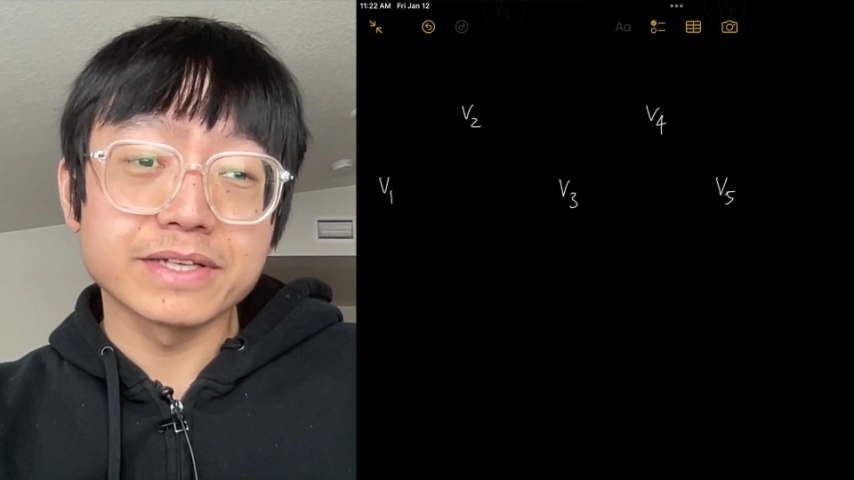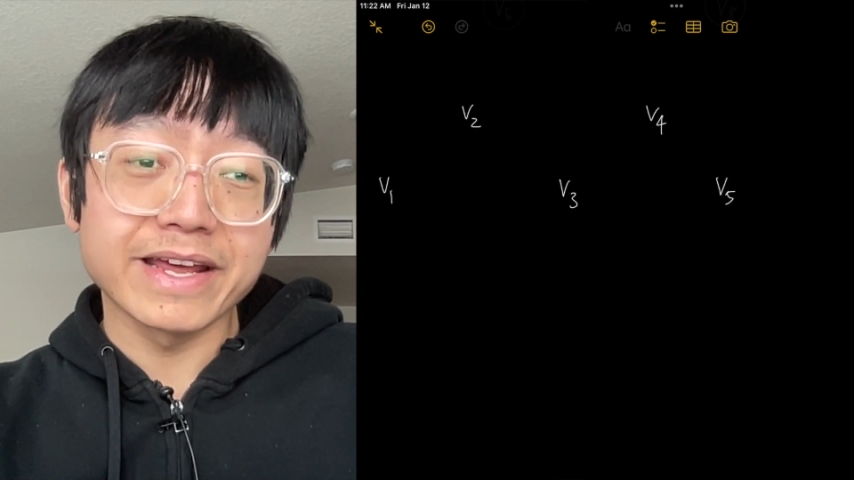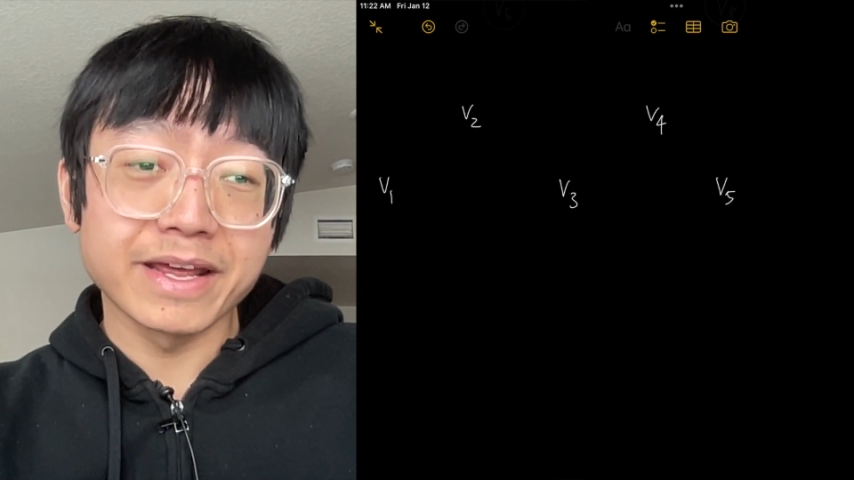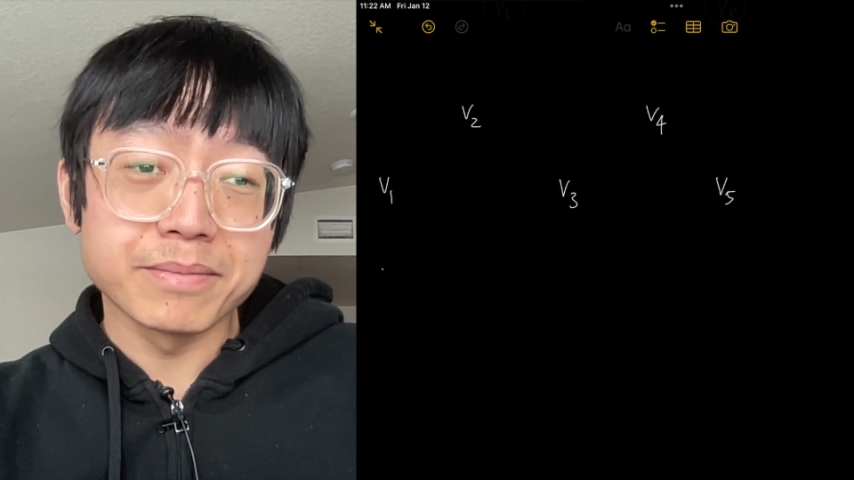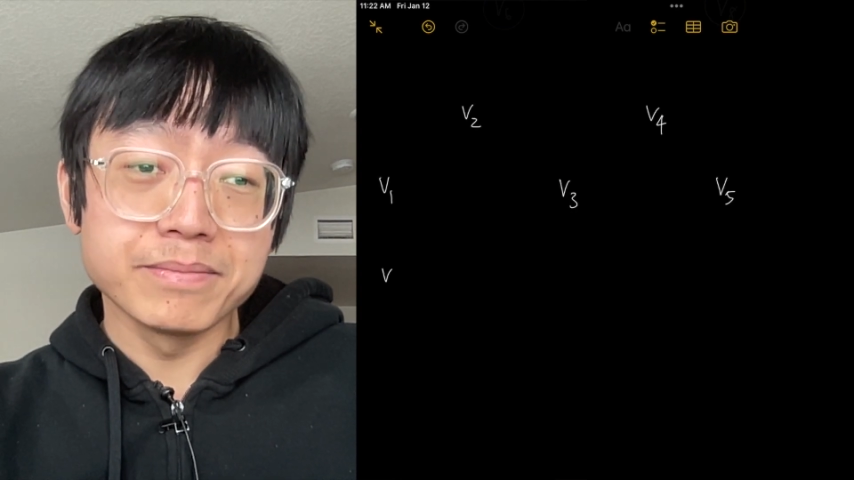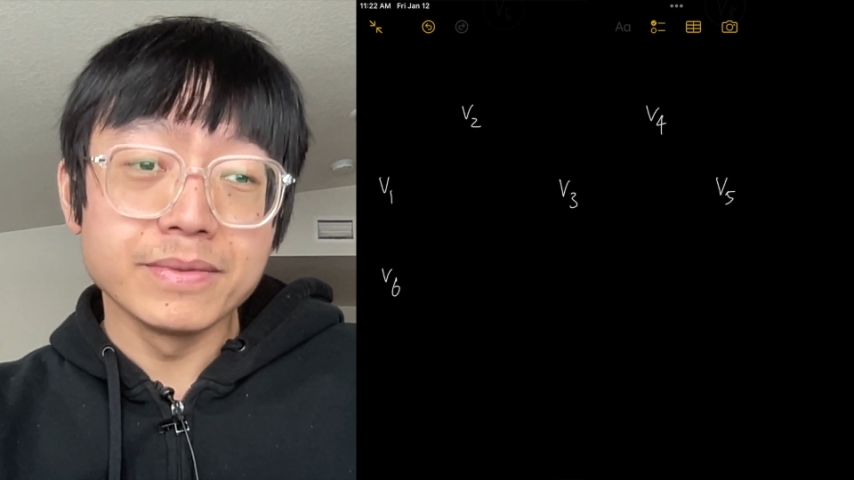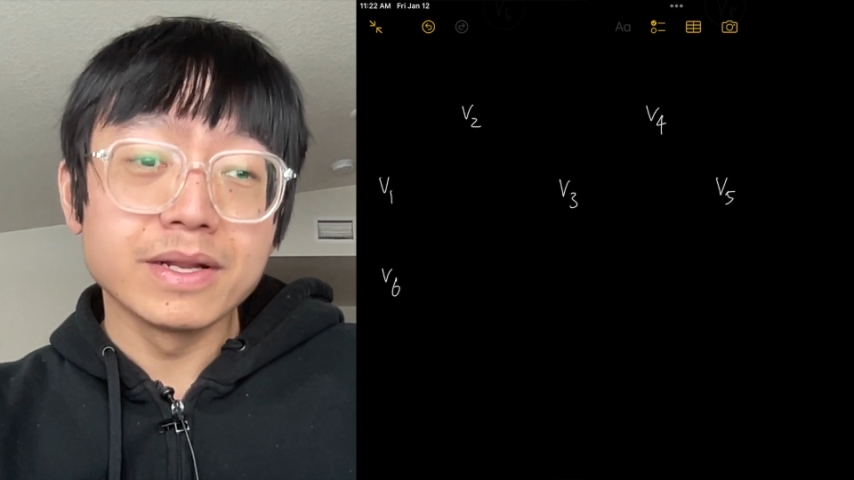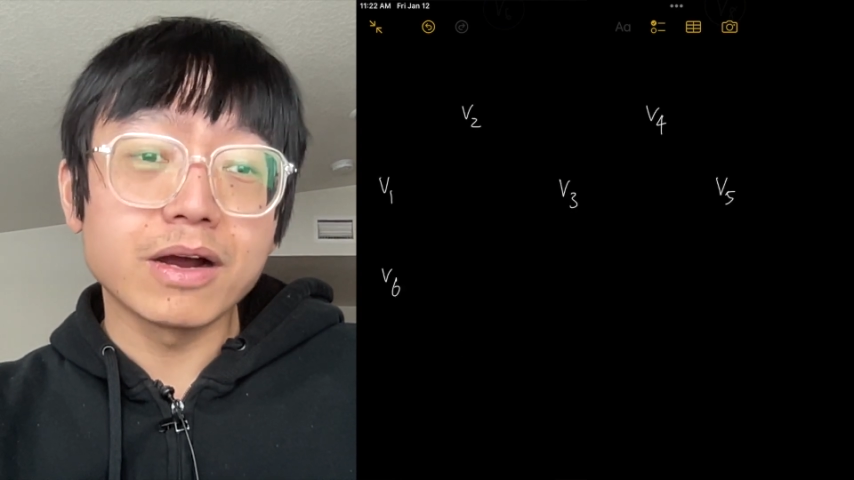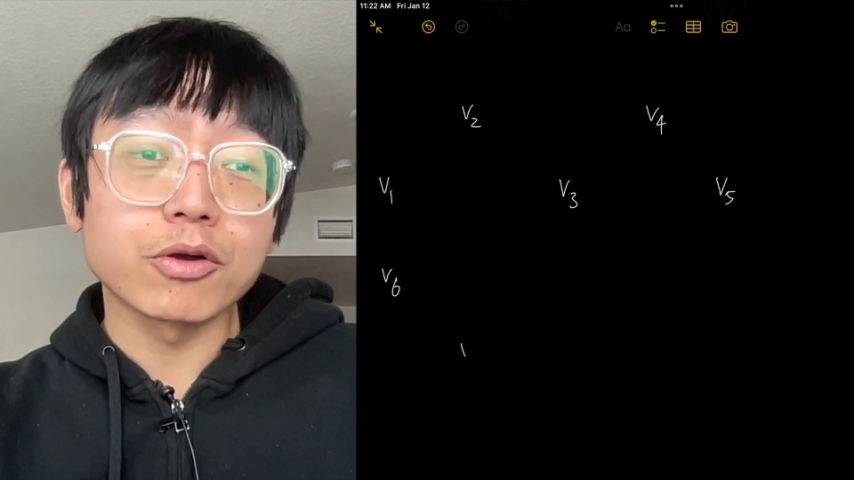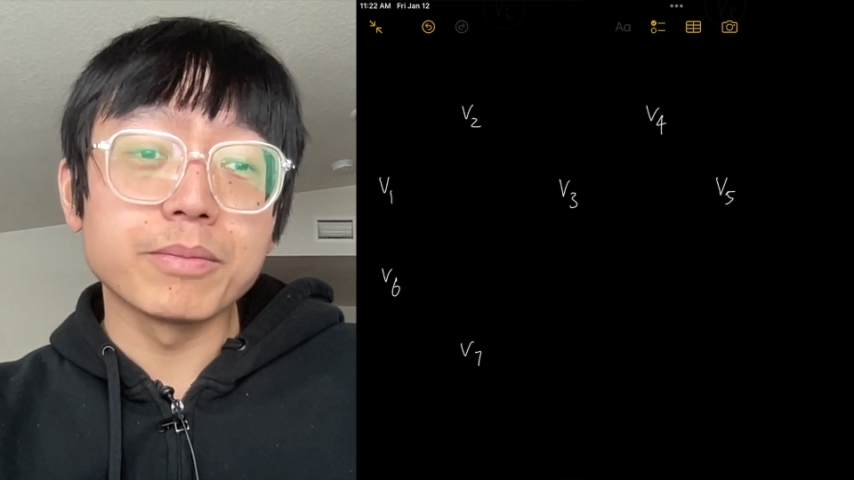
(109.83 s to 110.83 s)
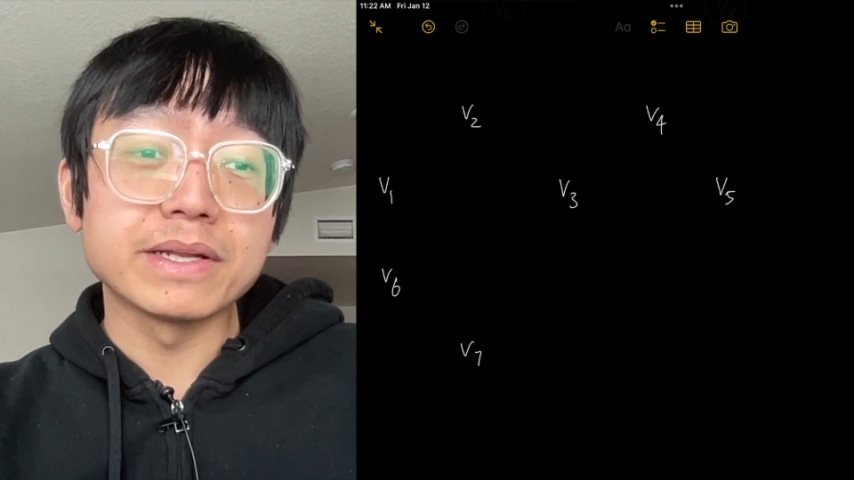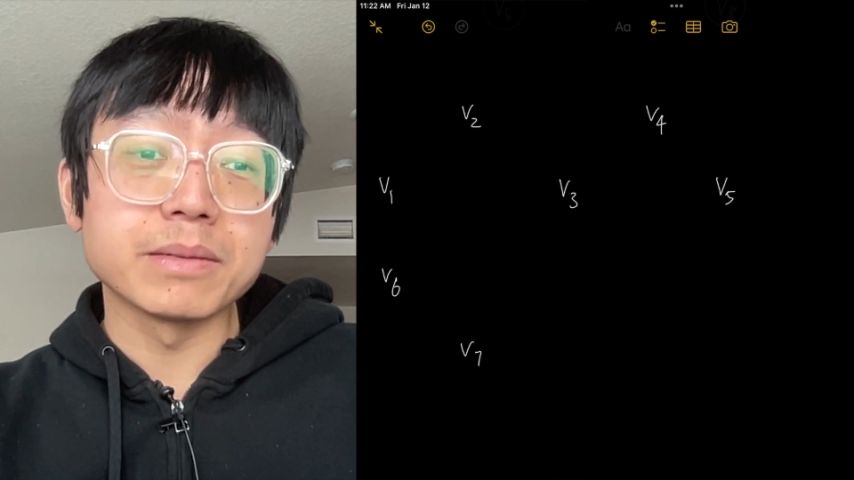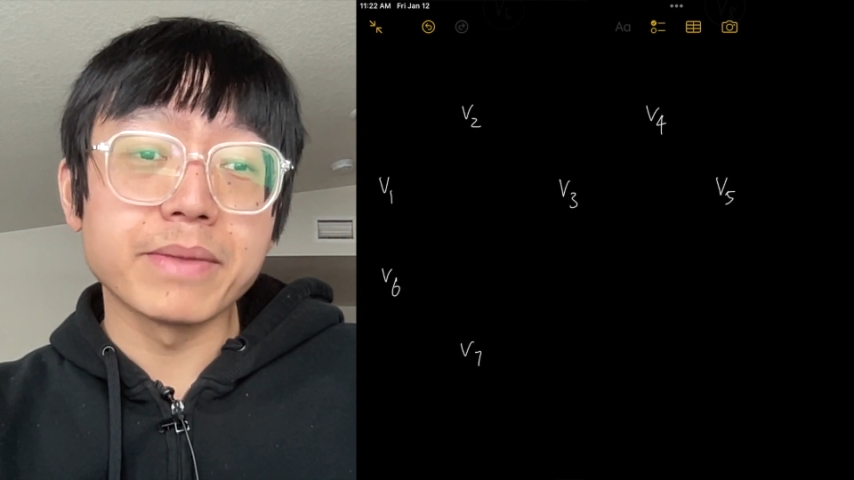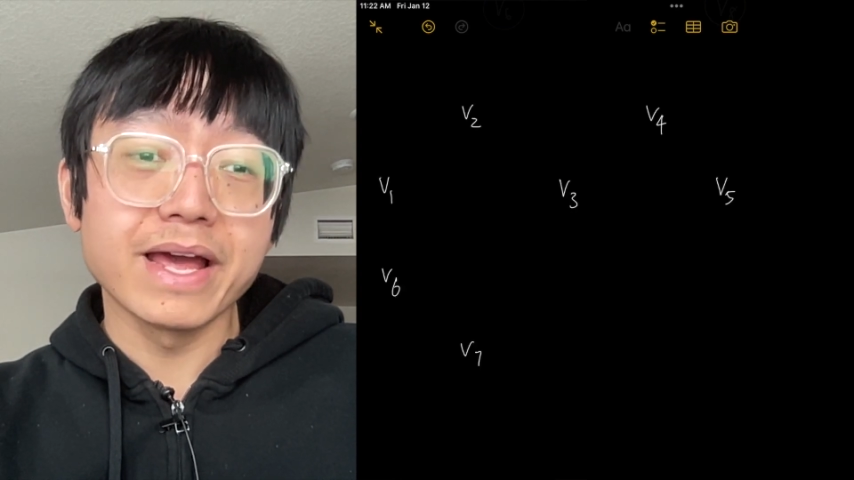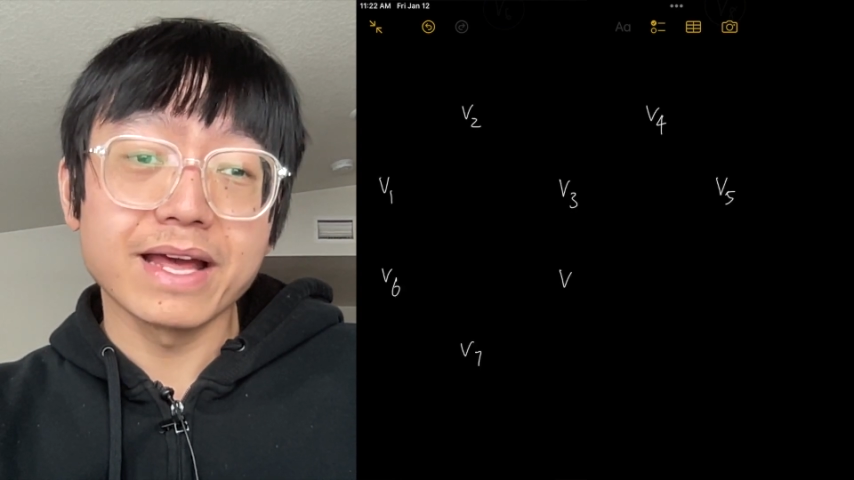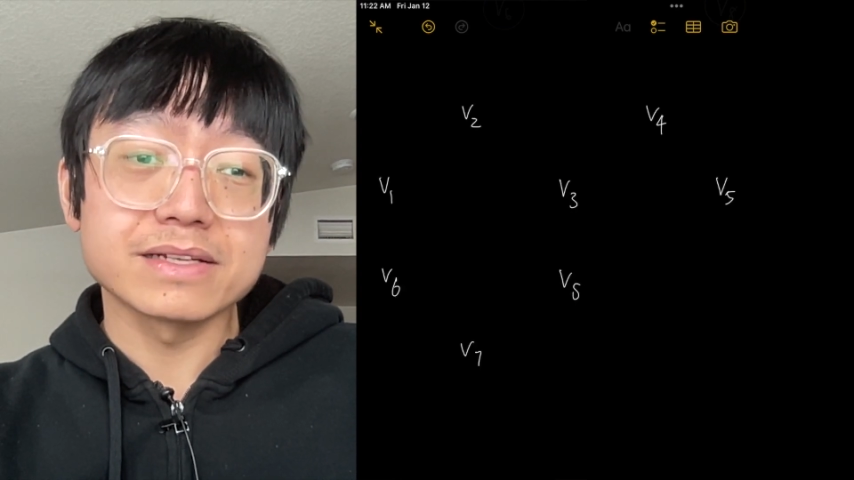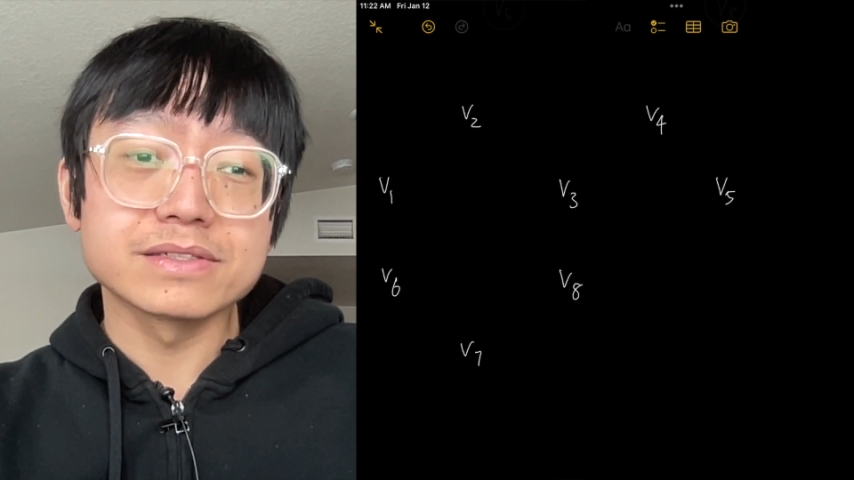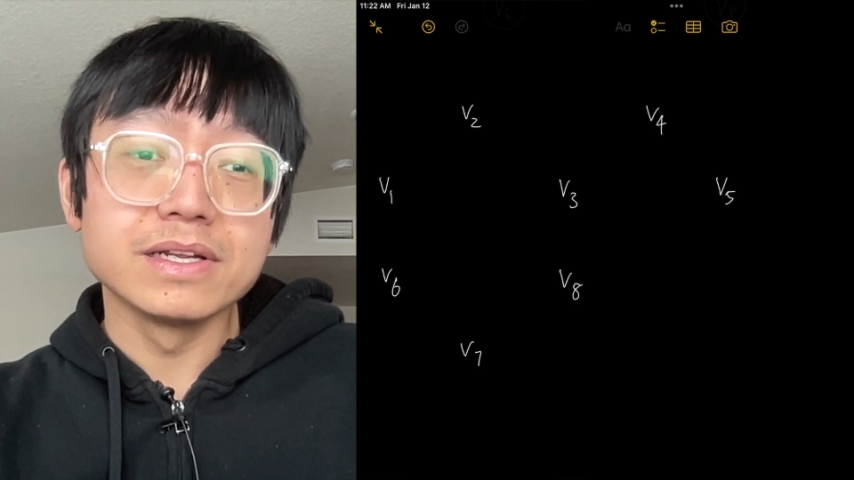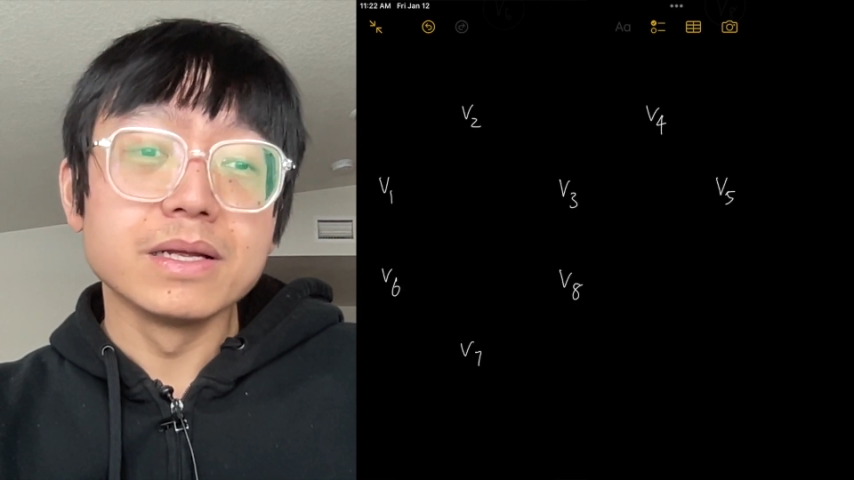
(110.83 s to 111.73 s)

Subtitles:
M augmenting paths